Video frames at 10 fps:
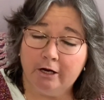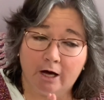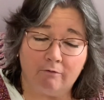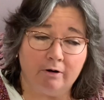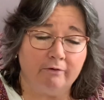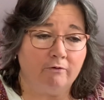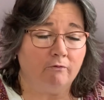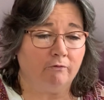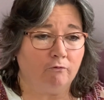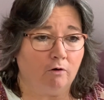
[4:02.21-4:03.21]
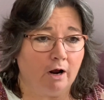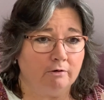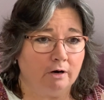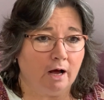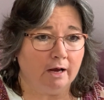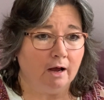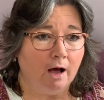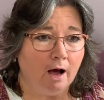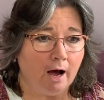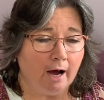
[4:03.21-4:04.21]
Got rid of over 400
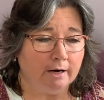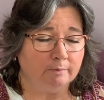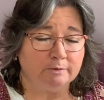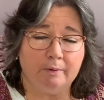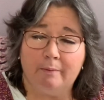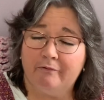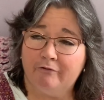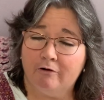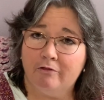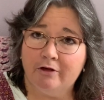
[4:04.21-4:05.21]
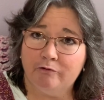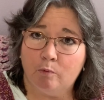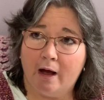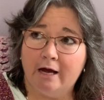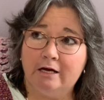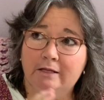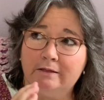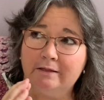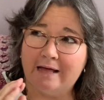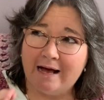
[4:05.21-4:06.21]
items, but I prefer this way, and
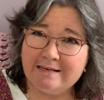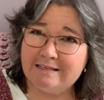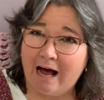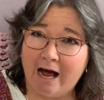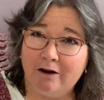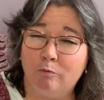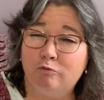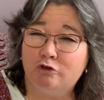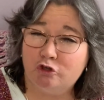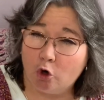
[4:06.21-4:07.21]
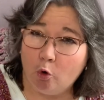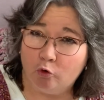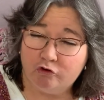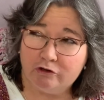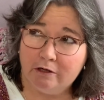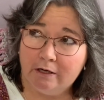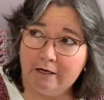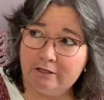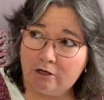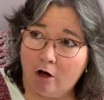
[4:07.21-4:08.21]
that is kind of JOLT.
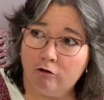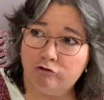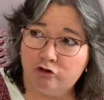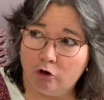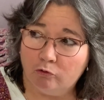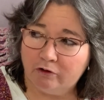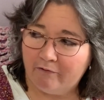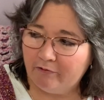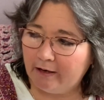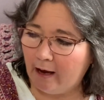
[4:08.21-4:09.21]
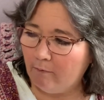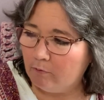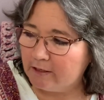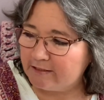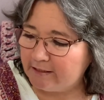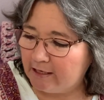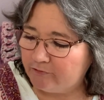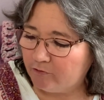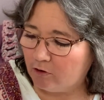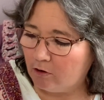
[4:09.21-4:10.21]
It's called JOLT. I forget what it stands
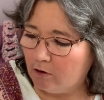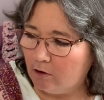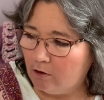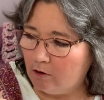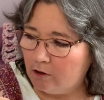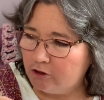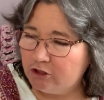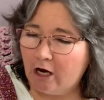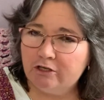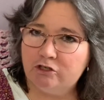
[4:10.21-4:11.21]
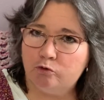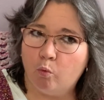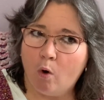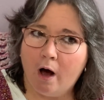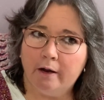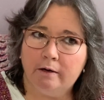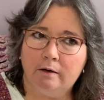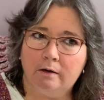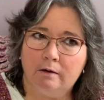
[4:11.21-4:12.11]
for. Just one.